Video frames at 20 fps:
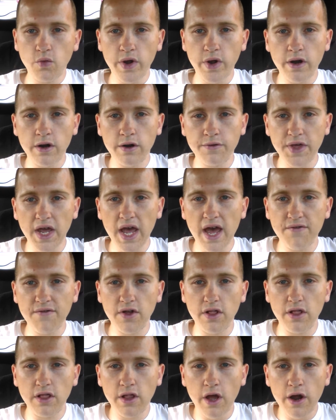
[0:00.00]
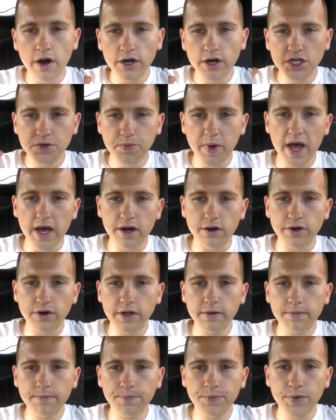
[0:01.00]
where they have a large
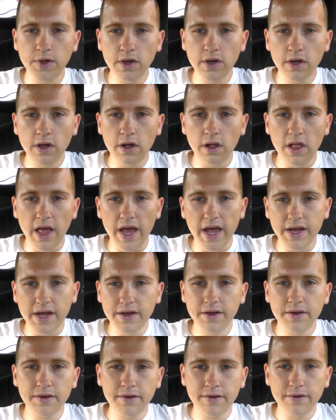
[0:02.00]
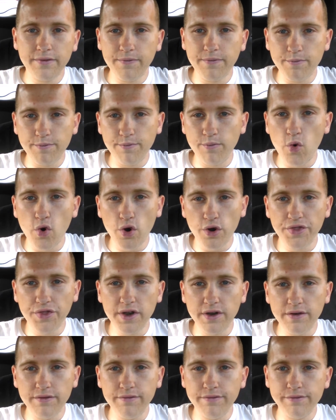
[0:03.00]
battery, like more
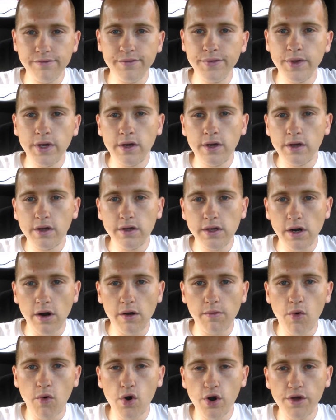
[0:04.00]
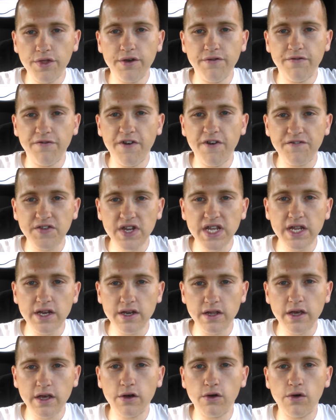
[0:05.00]
than
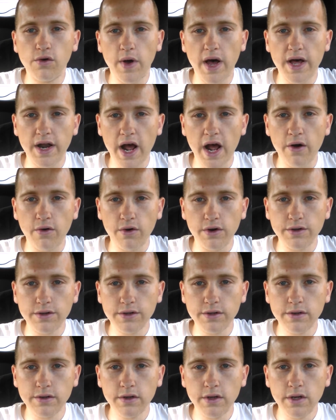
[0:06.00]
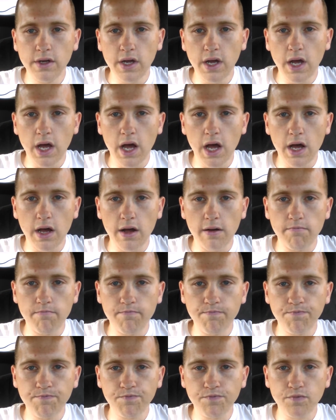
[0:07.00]
15 kilowatt hours.
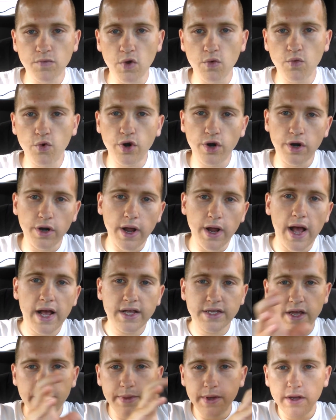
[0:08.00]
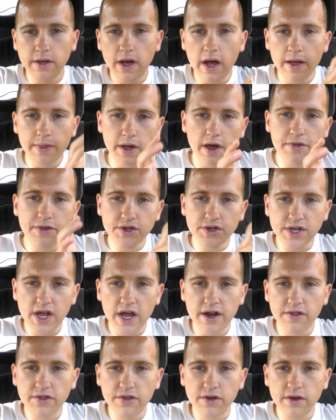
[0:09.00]
Whereas on the other
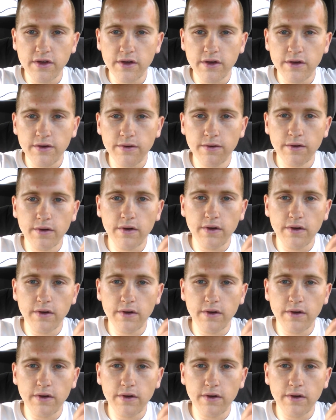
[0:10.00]
side of the